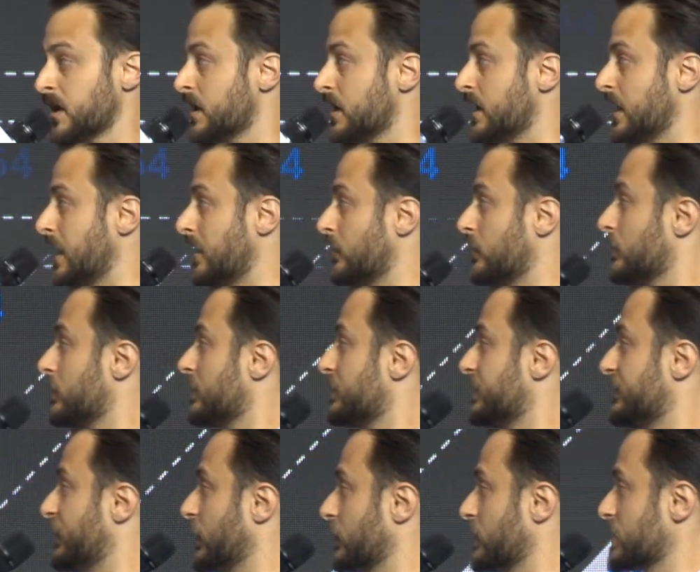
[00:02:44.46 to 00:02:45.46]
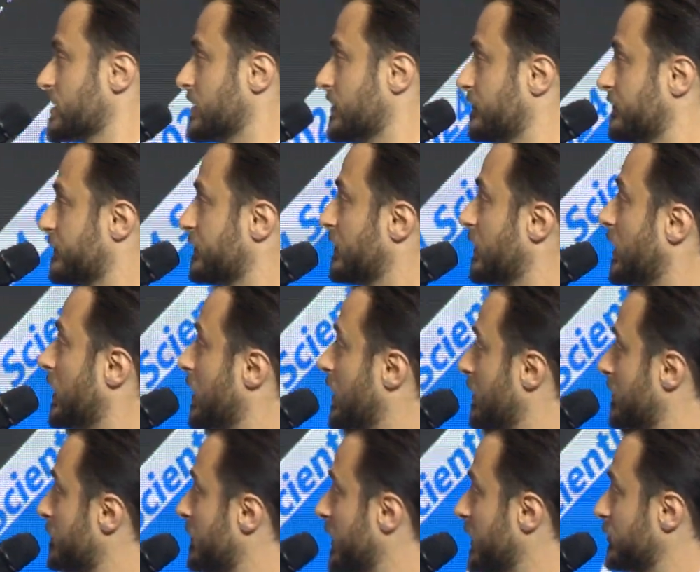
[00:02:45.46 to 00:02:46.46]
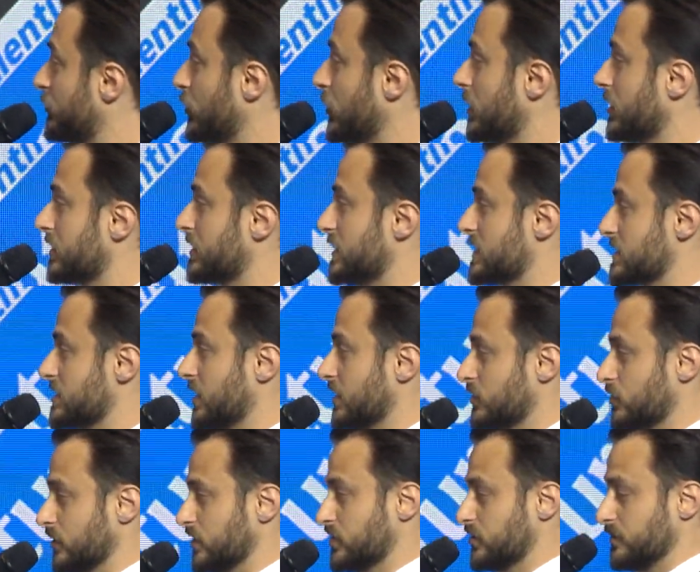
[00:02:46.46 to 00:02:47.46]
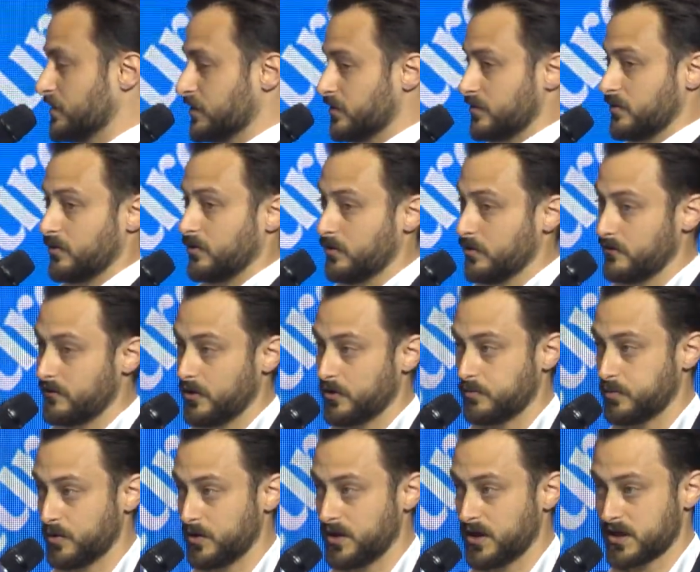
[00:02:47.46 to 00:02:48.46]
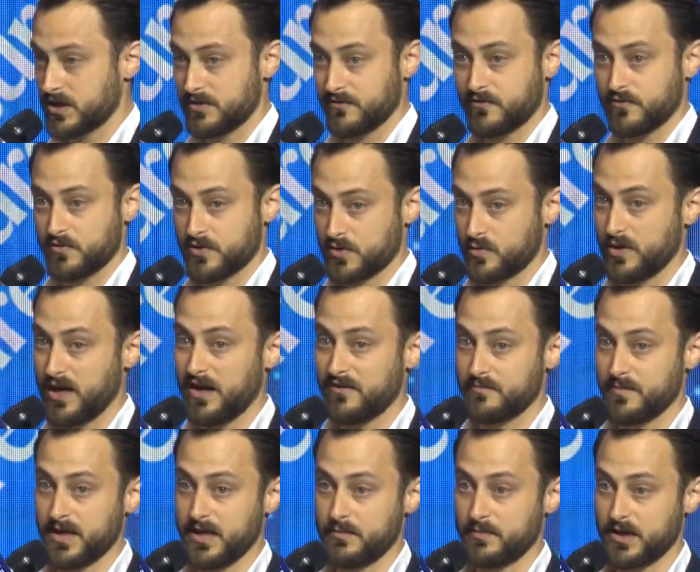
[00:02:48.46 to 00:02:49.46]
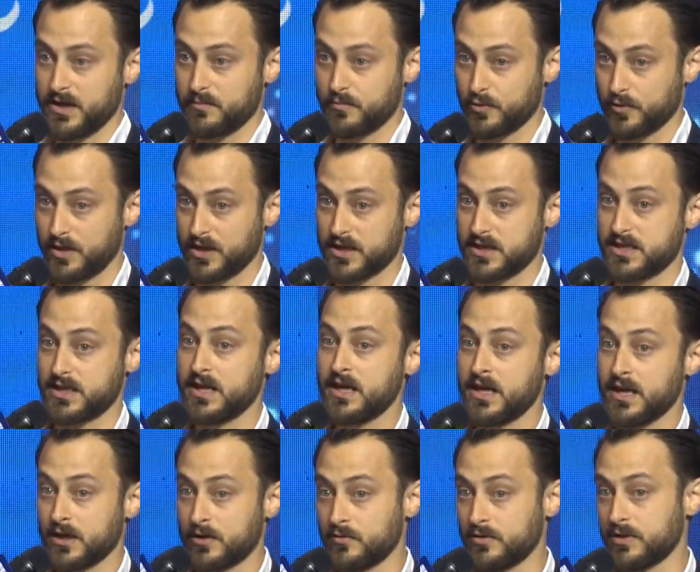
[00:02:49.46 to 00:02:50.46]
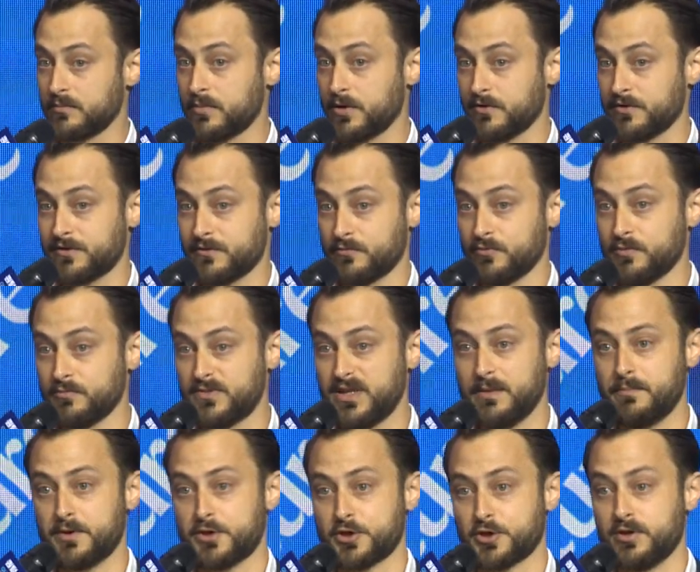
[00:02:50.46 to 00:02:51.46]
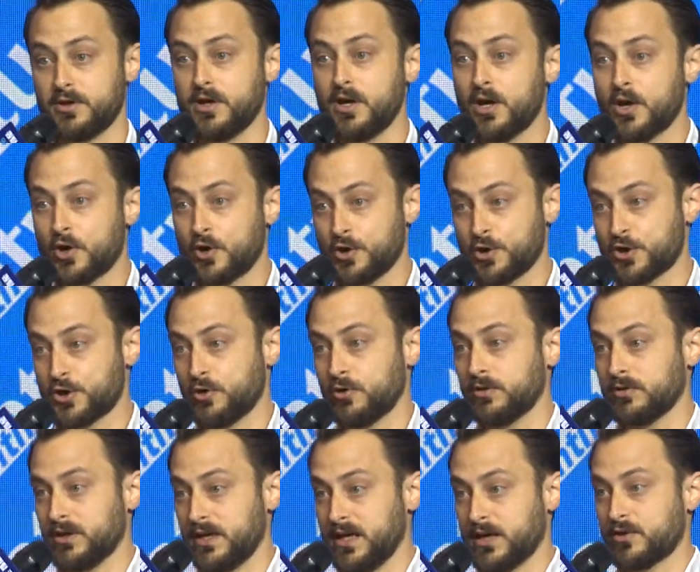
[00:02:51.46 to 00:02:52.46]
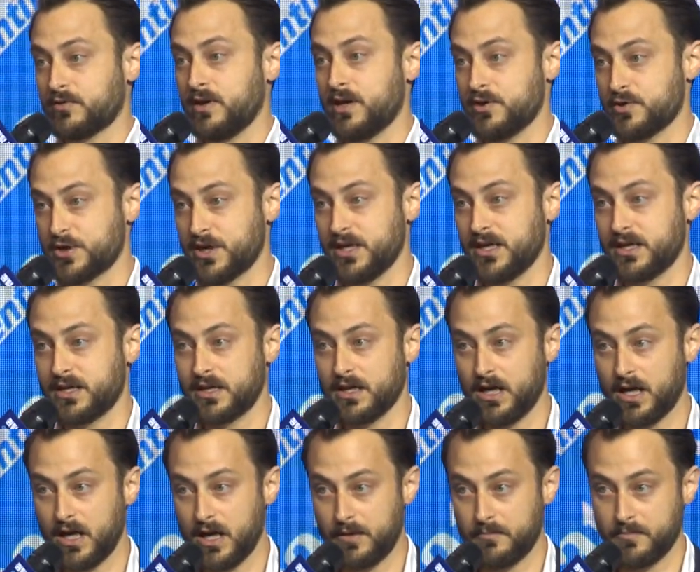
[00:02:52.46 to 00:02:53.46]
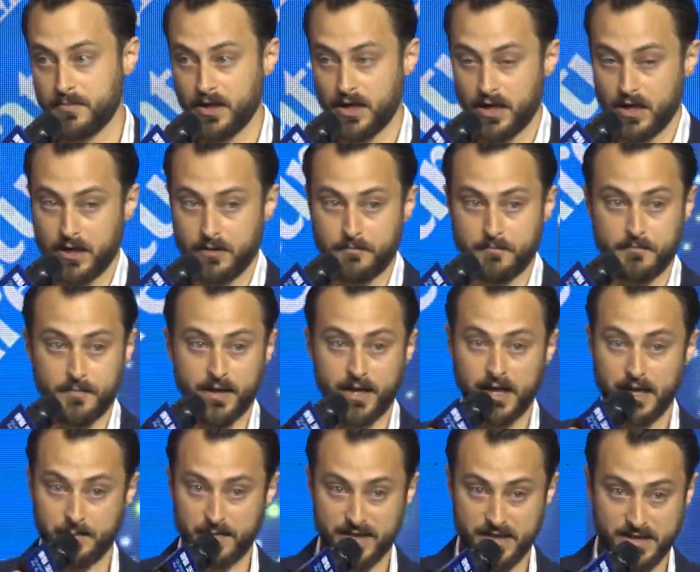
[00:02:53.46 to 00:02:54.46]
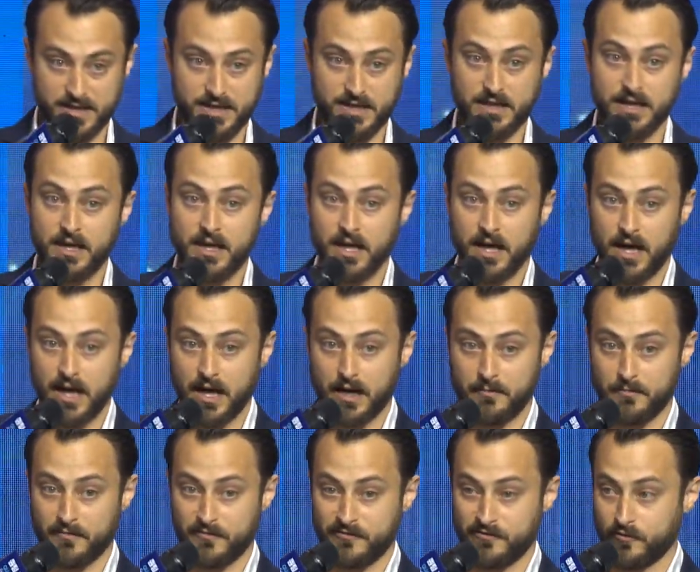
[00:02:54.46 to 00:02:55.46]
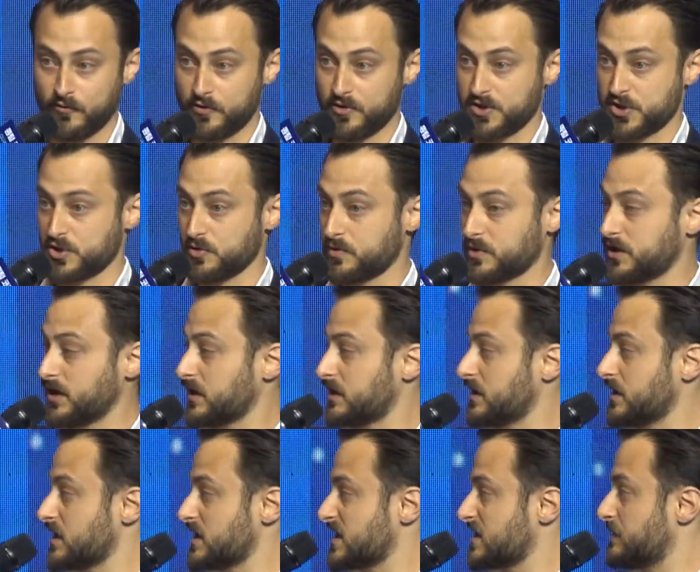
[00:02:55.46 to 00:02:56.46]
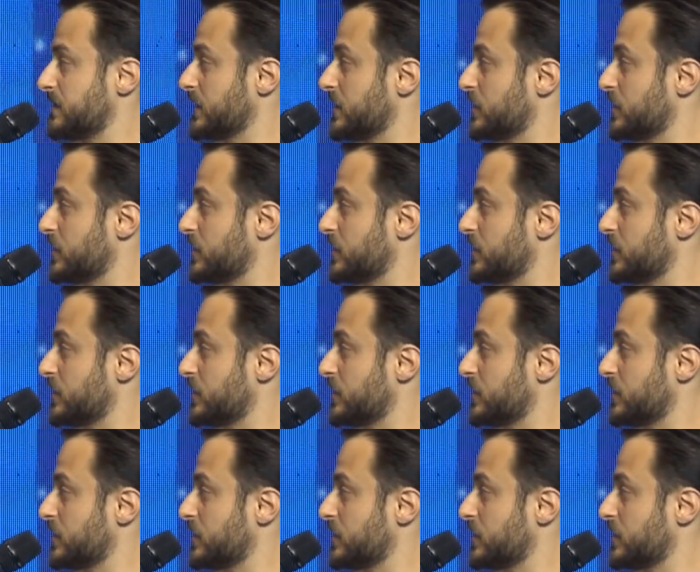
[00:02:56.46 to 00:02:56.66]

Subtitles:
Now, the focus of my talk is not going to be on all of our products. Of course, we have many, many products, including both room temperature control and cryogenic elements for superconducting and spin